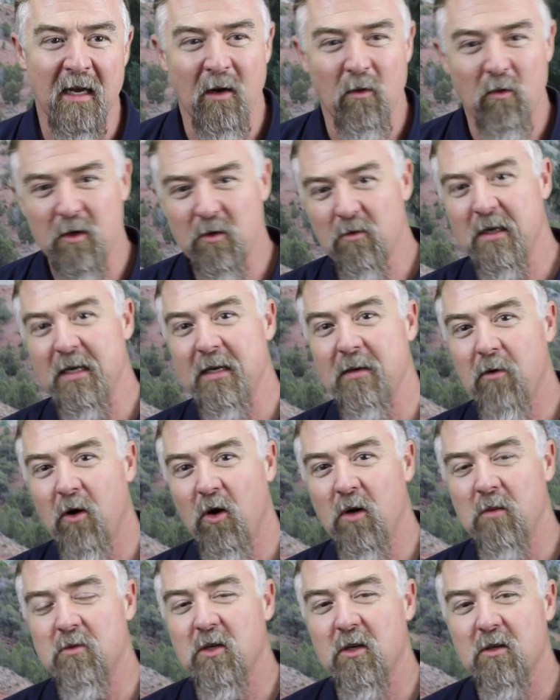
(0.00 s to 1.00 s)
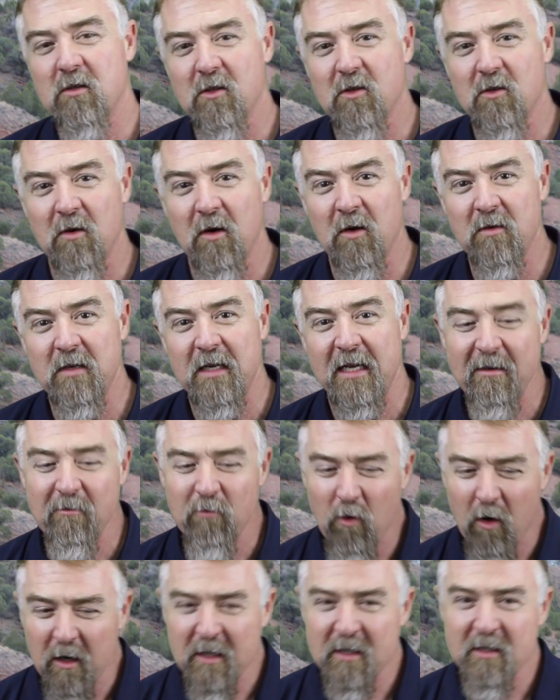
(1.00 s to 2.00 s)
When Rehoboam took the throne, he
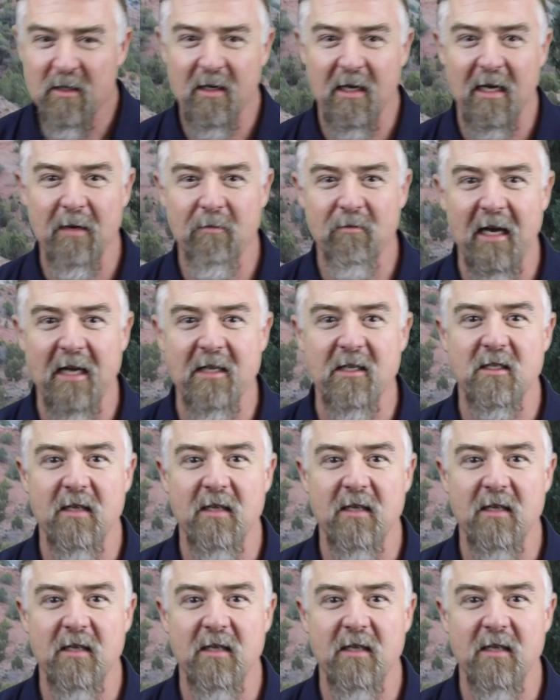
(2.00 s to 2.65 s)
wanted to keep that